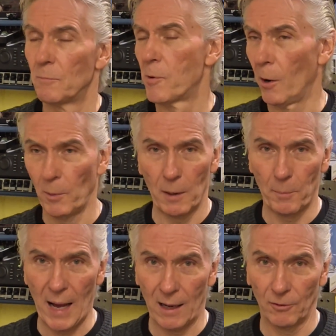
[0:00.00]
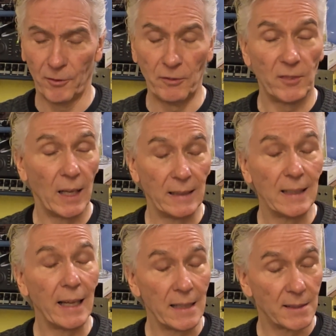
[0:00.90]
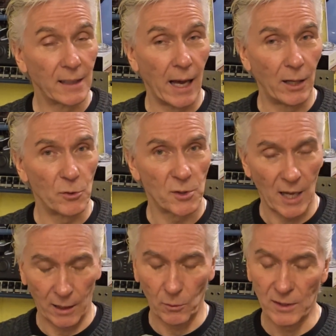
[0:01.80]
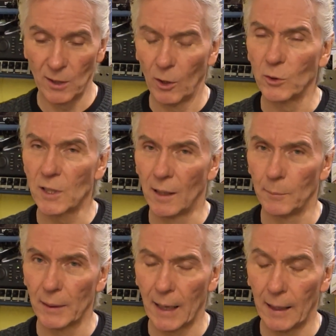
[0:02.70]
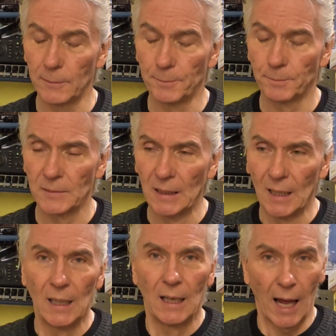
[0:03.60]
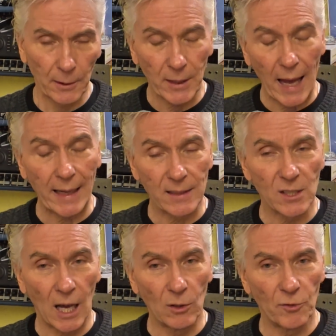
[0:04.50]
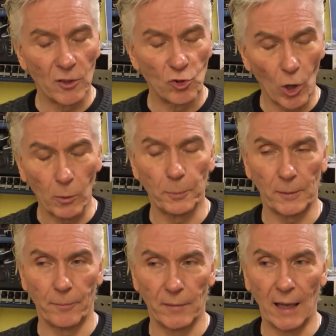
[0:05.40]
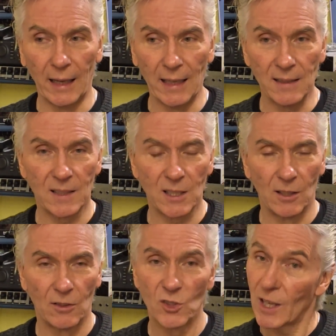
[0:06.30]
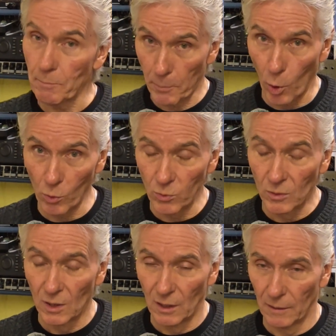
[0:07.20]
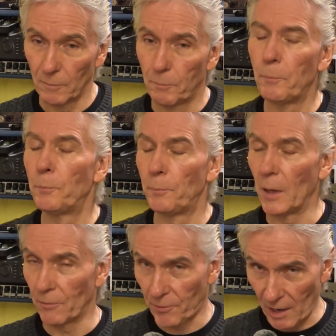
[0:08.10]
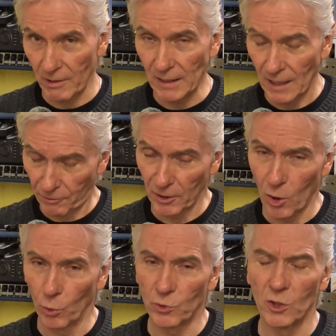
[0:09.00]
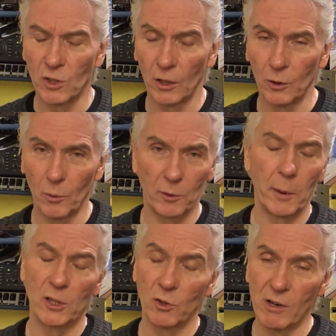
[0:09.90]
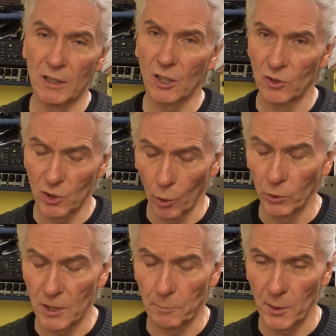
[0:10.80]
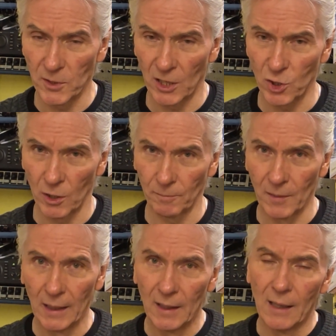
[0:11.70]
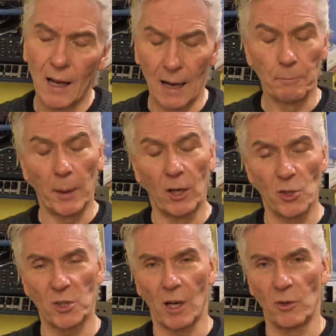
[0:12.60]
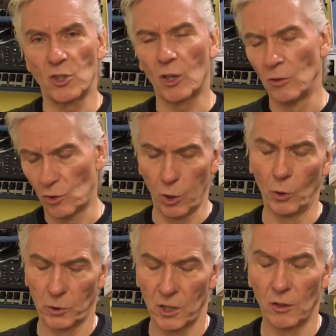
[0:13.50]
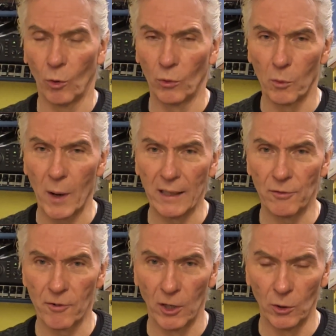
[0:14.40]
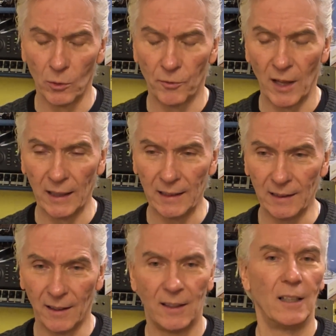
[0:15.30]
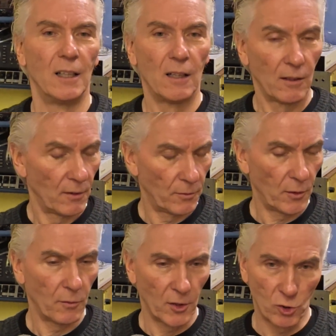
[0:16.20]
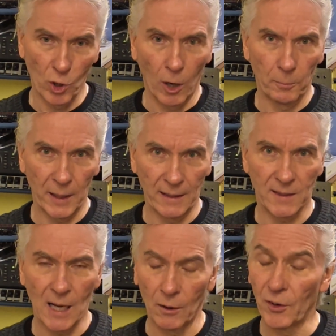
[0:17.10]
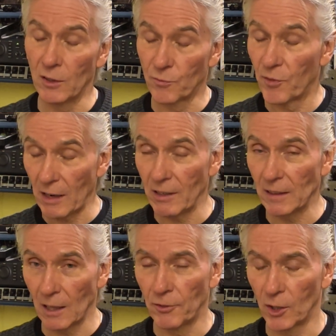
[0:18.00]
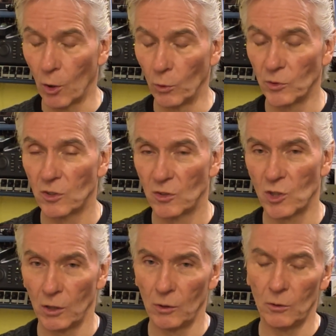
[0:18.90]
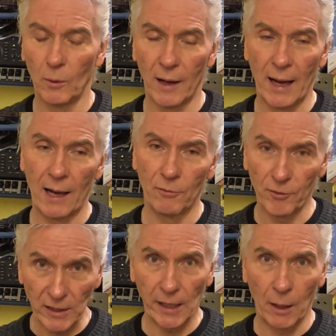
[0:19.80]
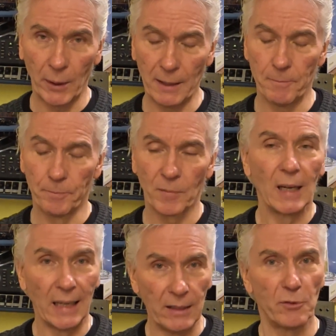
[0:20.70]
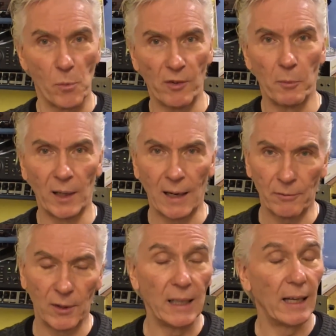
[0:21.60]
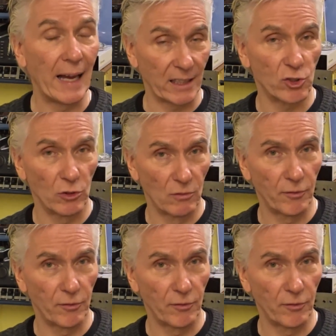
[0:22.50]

probably about 15 years ago. So it's a long time ago. Okay, so the job is simple, but very difficult to do because you're in a contorted position. And because I was contorted all the way through the job itself, it's very difficult to video it, even with my lovely Action